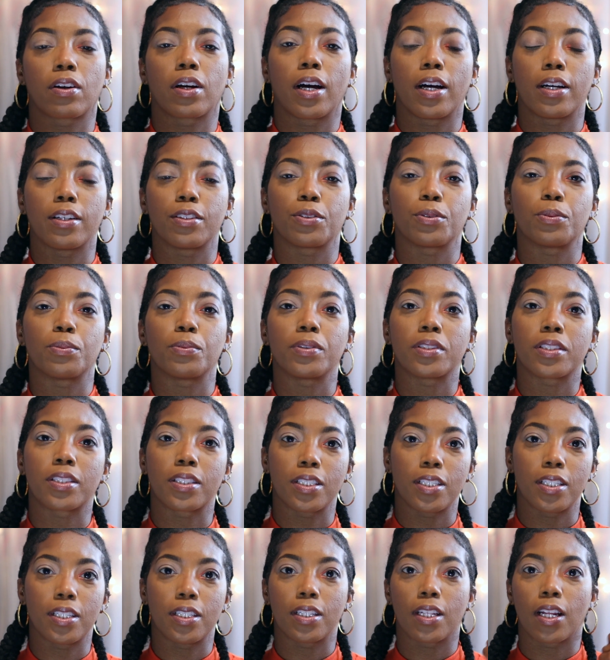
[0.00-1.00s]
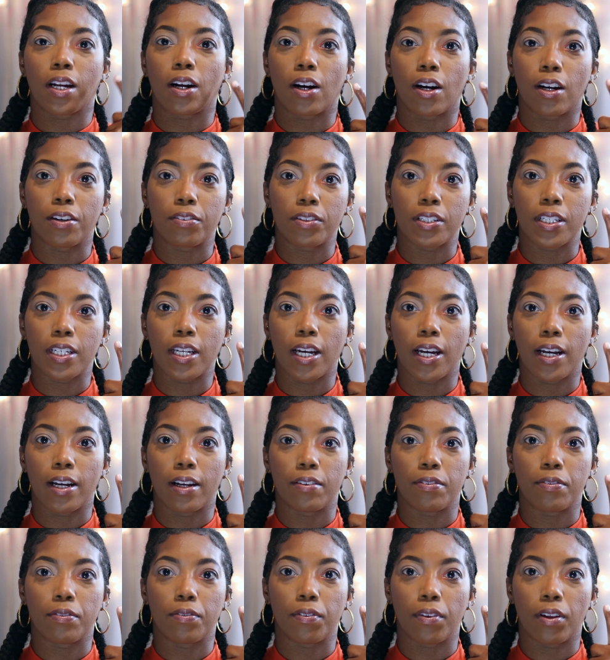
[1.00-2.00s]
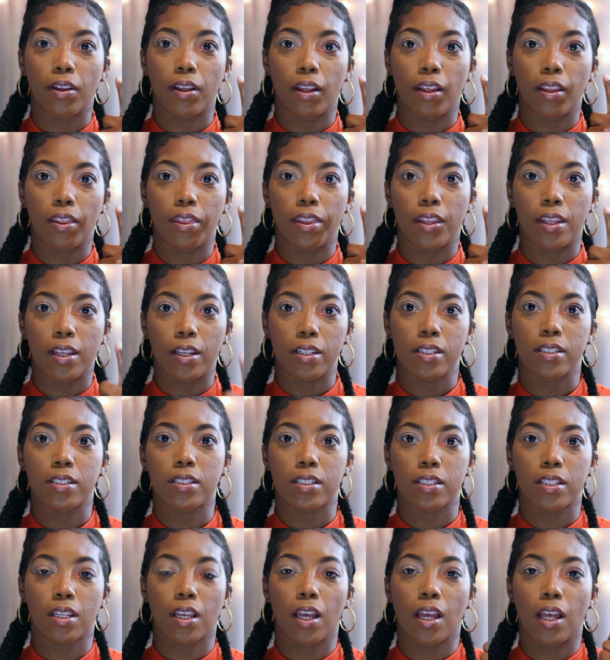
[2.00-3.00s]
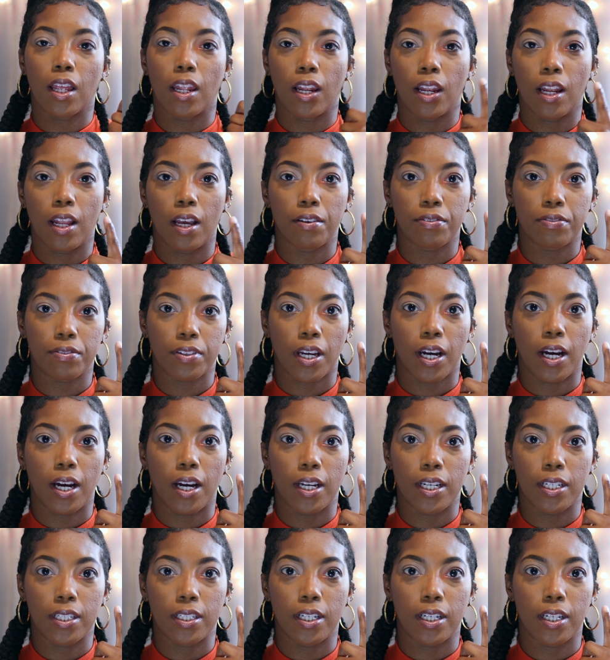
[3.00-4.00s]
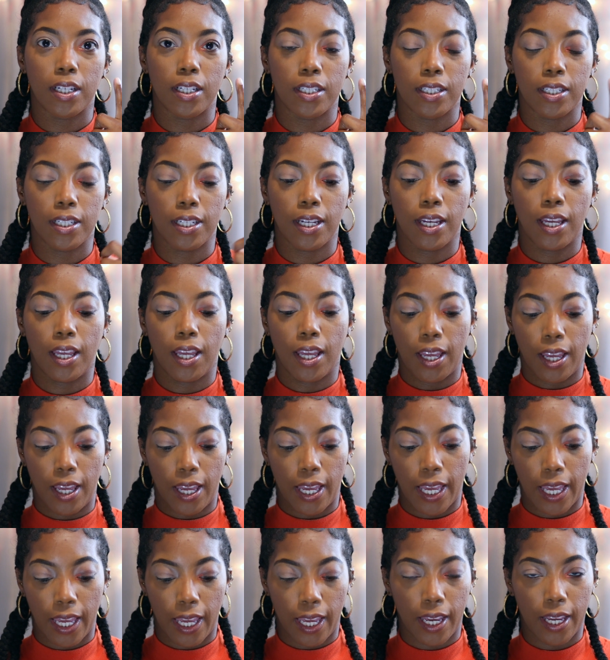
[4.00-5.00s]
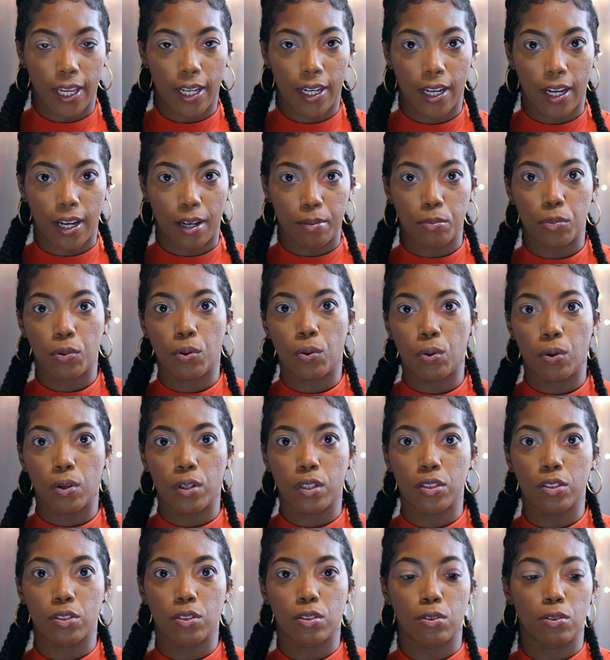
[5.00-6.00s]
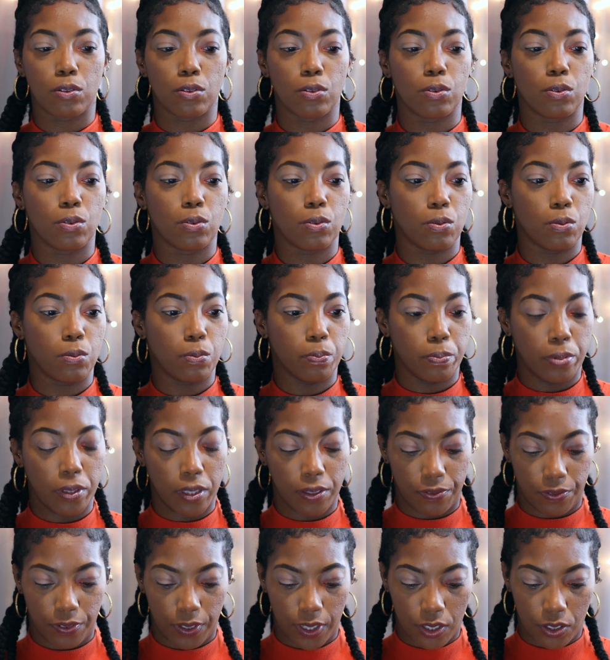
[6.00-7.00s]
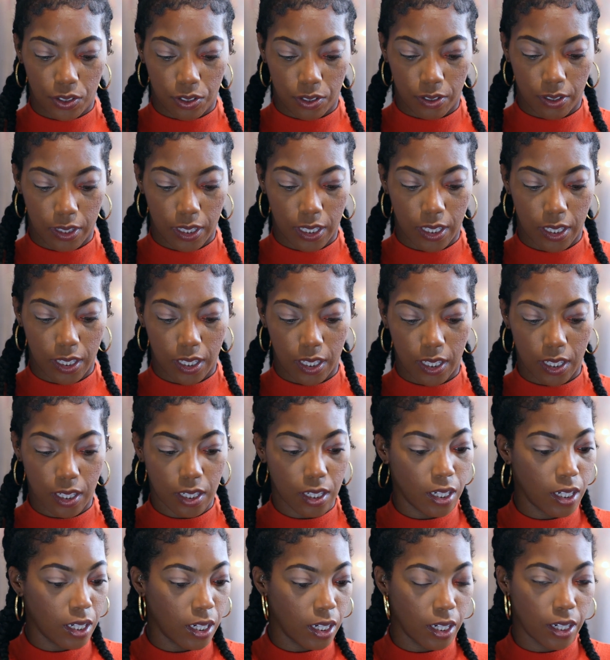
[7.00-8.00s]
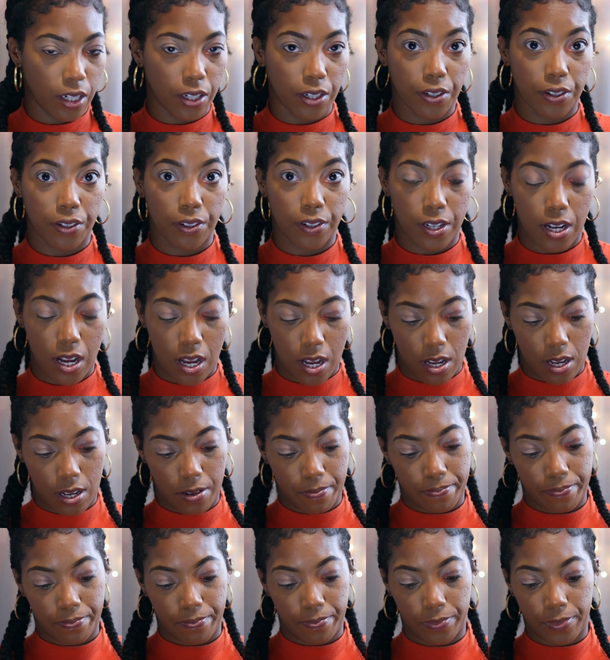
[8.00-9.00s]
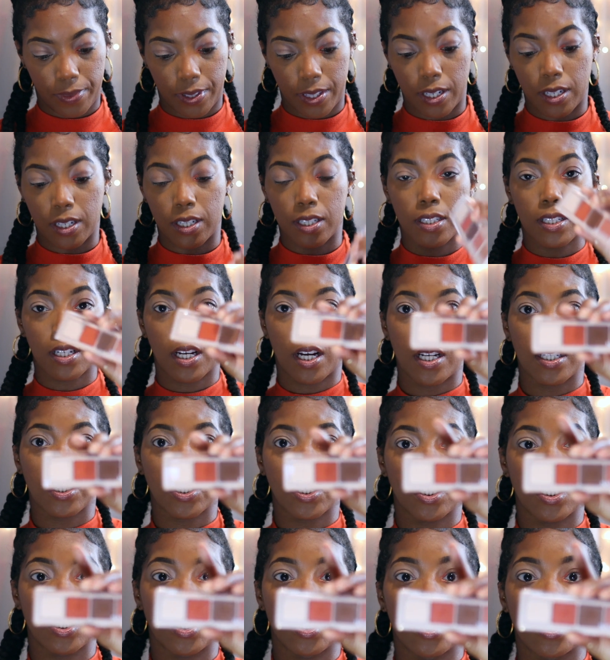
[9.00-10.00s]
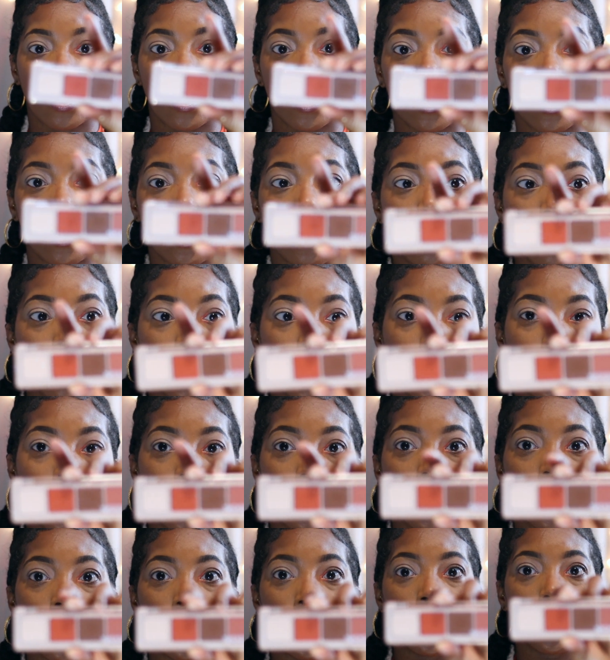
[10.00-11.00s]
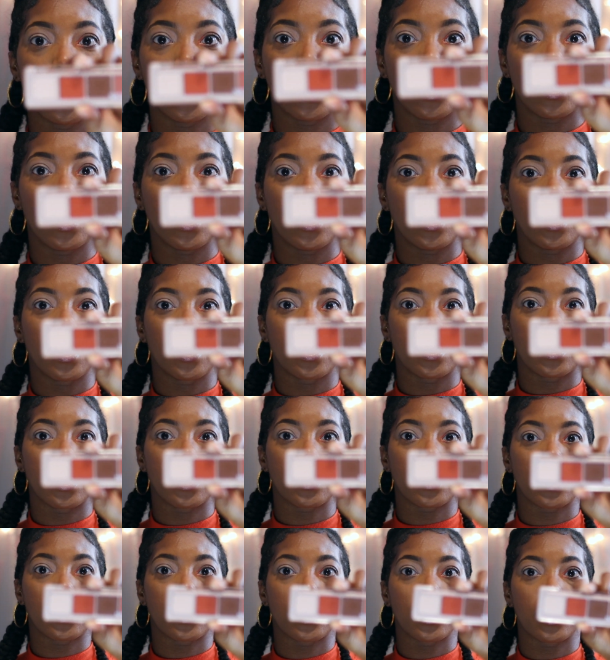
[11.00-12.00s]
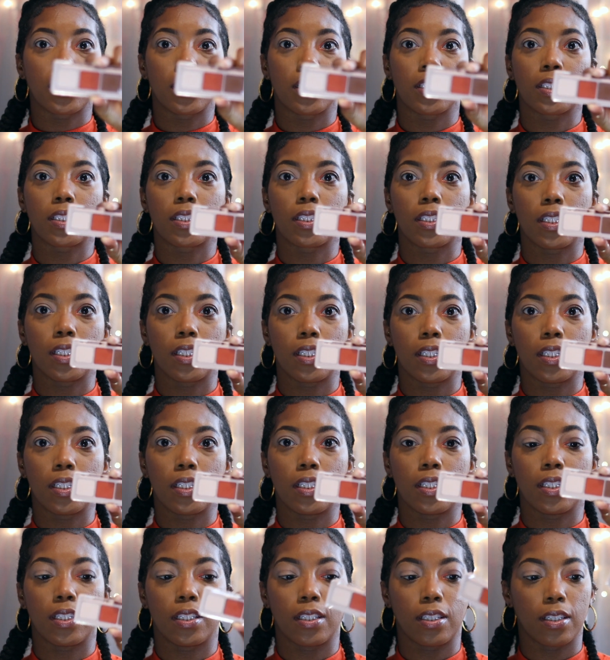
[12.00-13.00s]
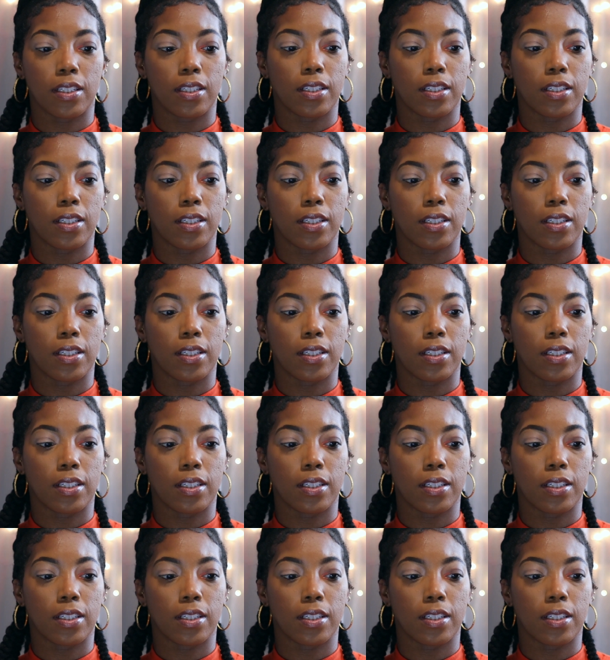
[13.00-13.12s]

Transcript: guys, you will see that I already have this left eye done. And I'm going to be featuring in here um, the Natasha Denona. This is the